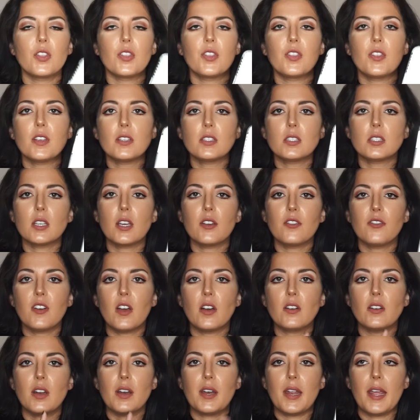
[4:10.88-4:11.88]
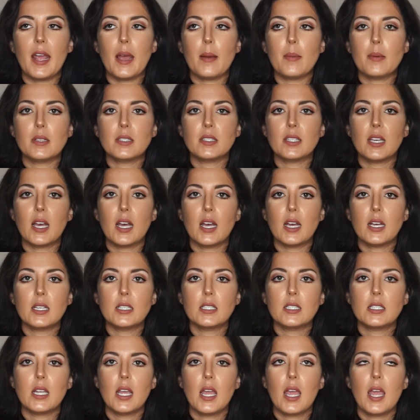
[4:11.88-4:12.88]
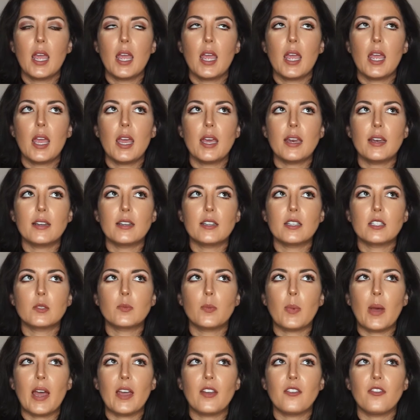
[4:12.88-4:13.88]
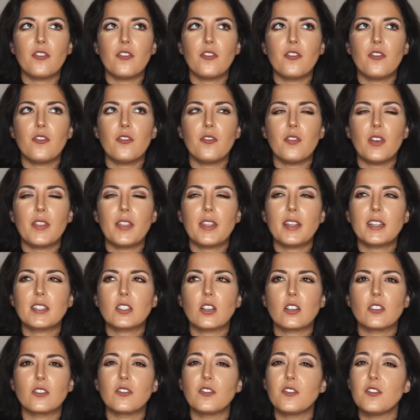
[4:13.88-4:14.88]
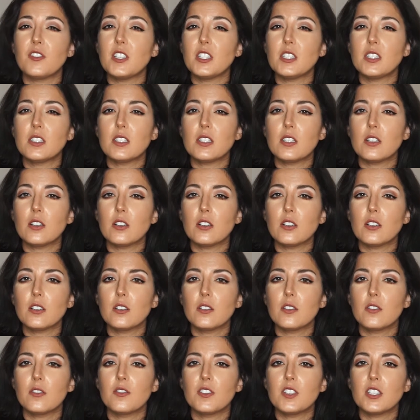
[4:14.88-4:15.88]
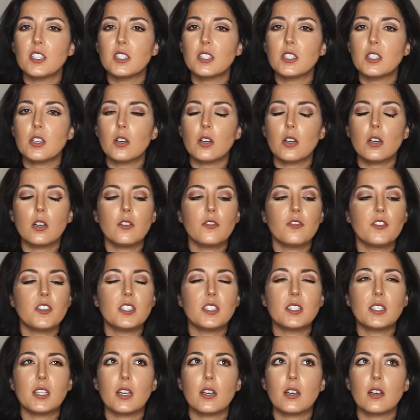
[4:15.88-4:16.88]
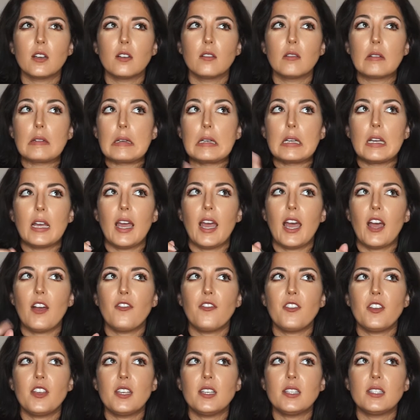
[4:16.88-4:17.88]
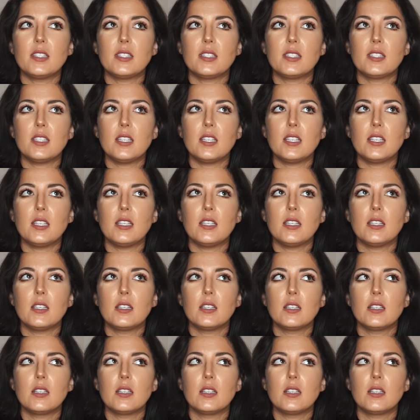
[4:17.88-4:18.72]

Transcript: This I found on Amazon and it is by, I think it's called Fecier, Fecier, F-E-C-I-E-R.